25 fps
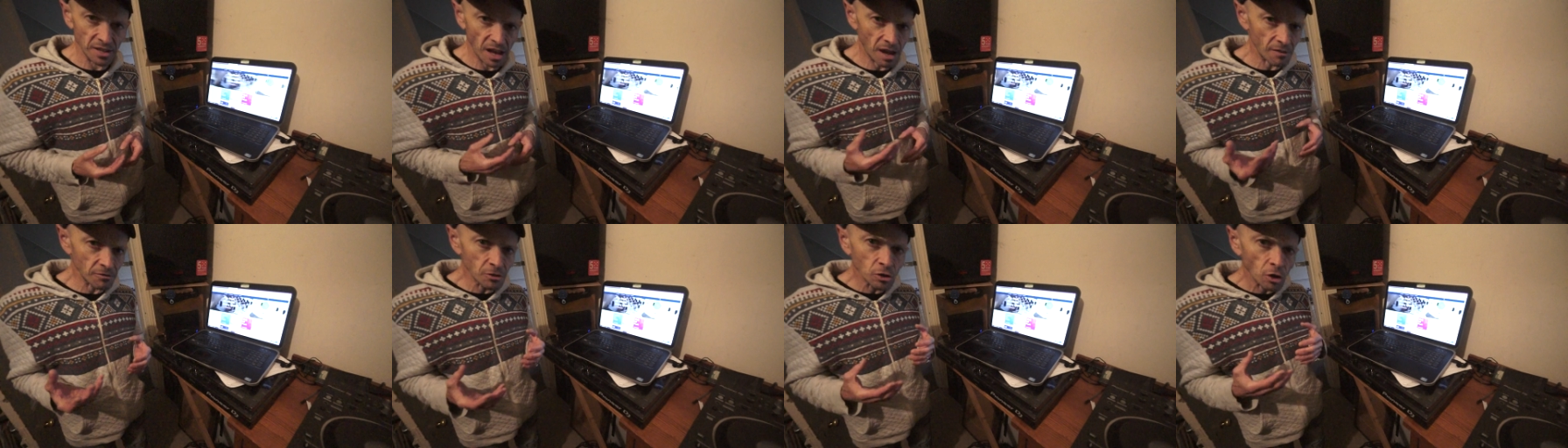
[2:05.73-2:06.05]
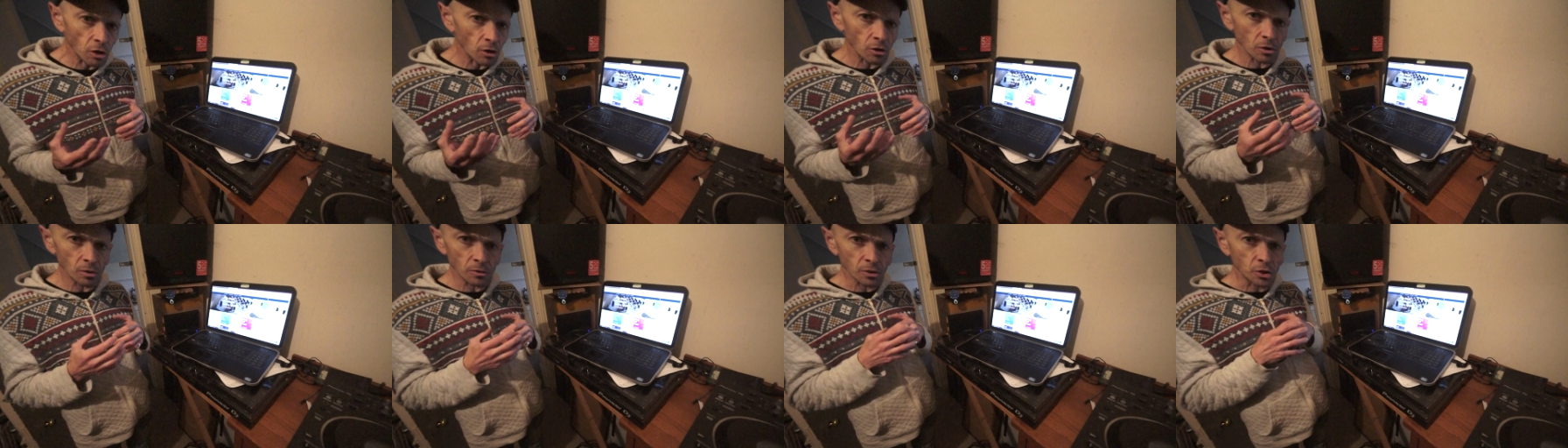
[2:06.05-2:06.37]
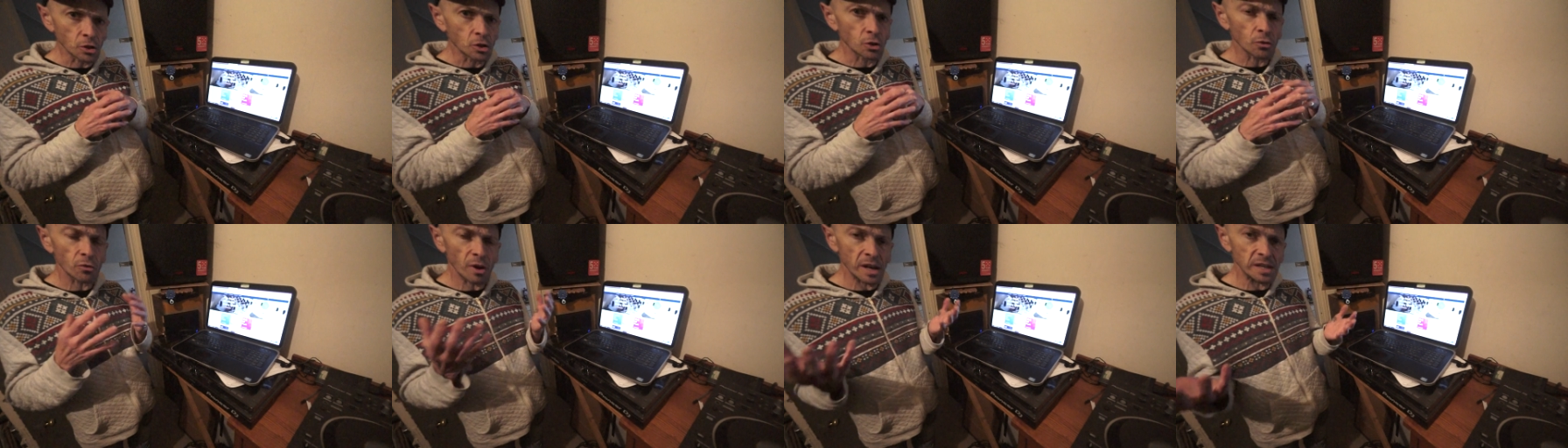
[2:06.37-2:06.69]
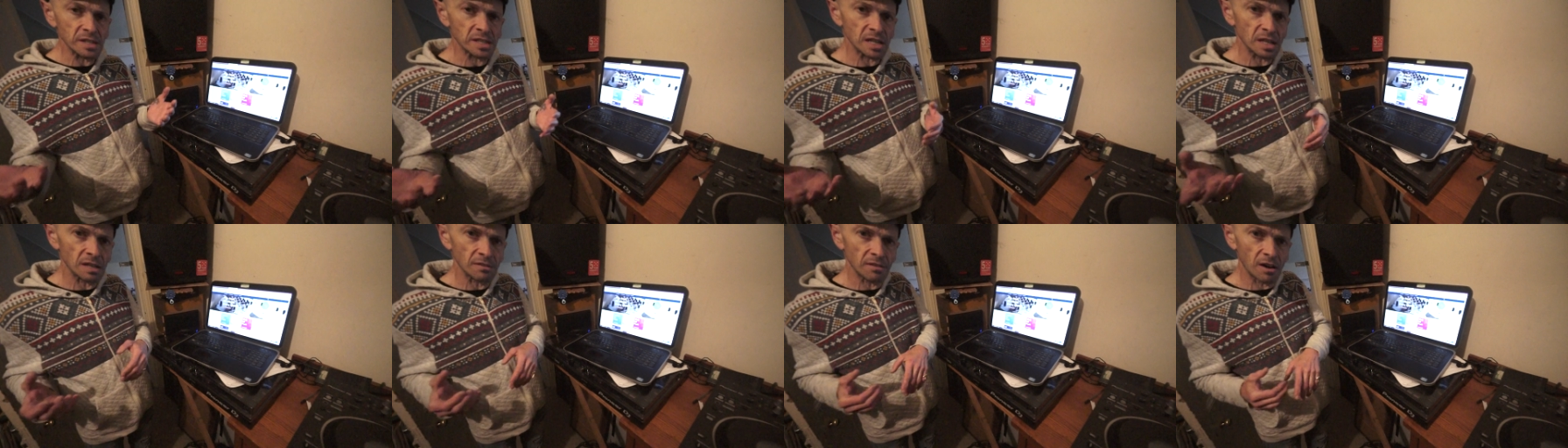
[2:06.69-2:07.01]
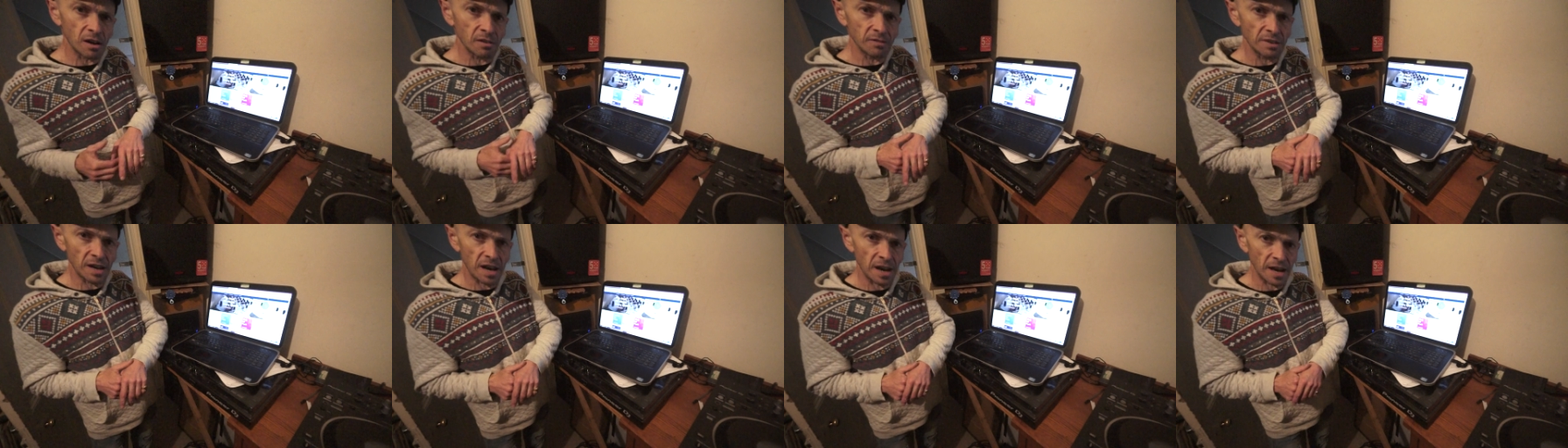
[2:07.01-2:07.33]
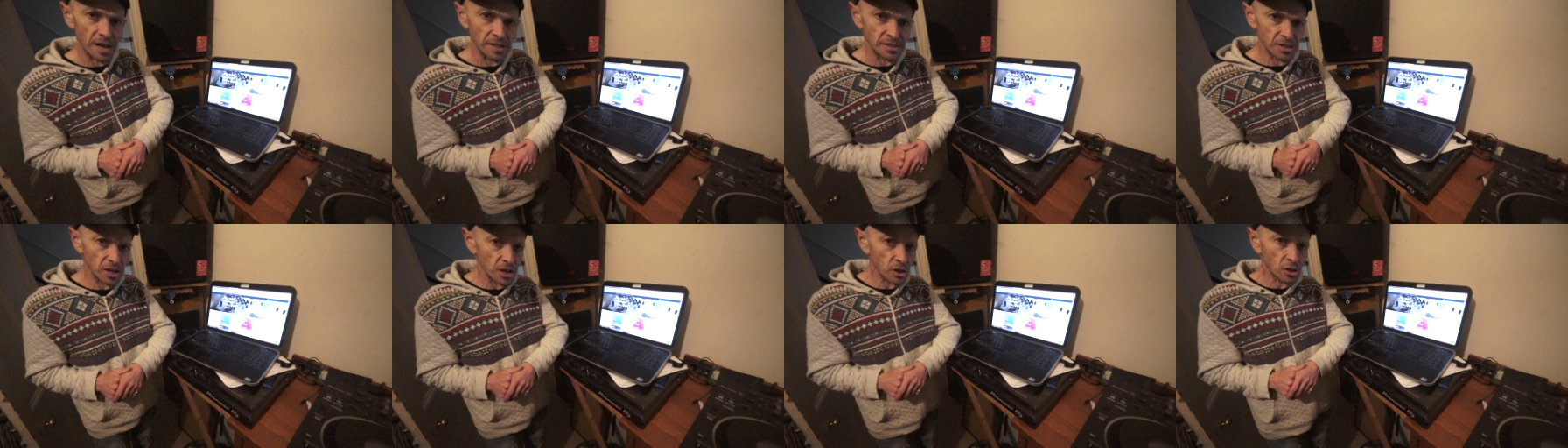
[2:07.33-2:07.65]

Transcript: They haven't got a great deal of overheads.